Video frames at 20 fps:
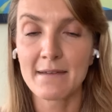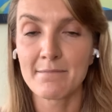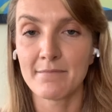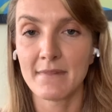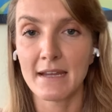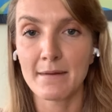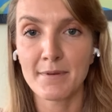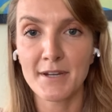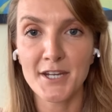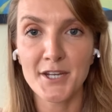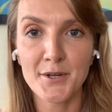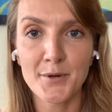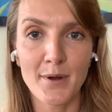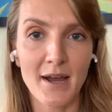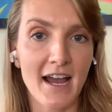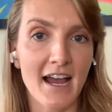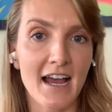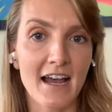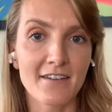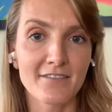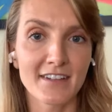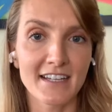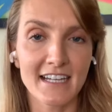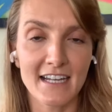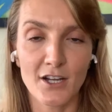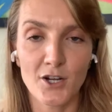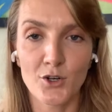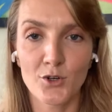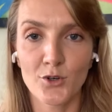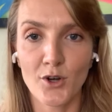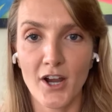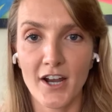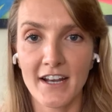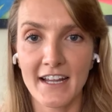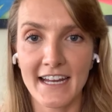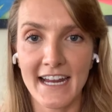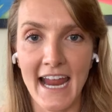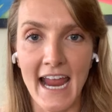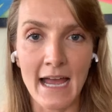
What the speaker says: Maybe you have like a chronic